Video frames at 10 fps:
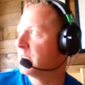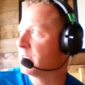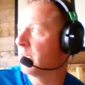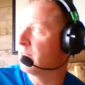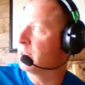
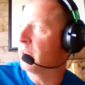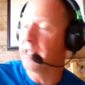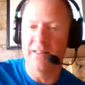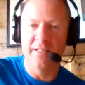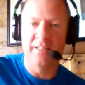like
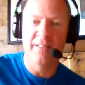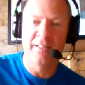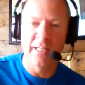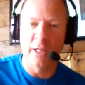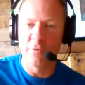the
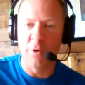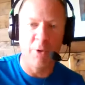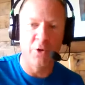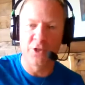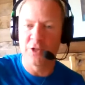telephone
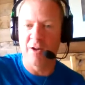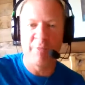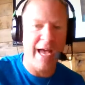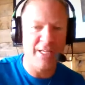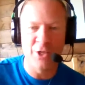poles you drive
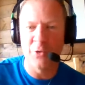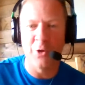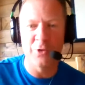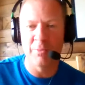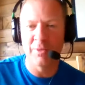past, you don't
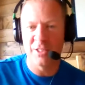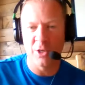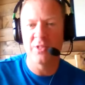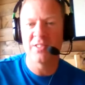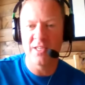notice them because you
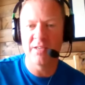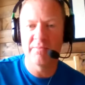always see them.